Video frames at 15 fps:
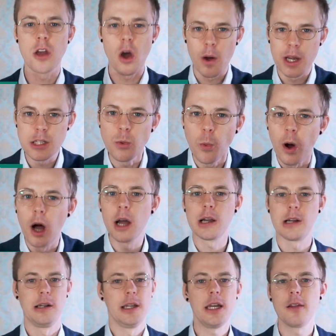going to work,
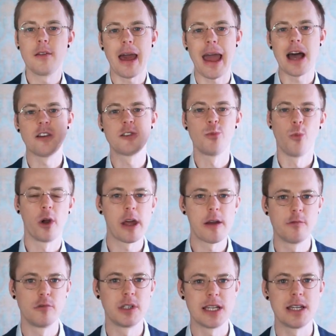cleaning the house,
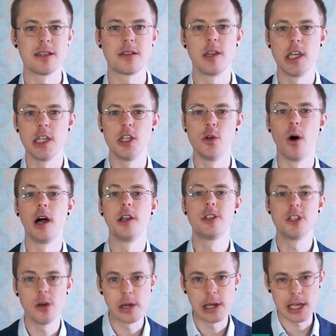whatever it is that you are
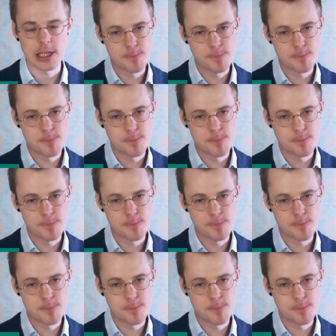doing.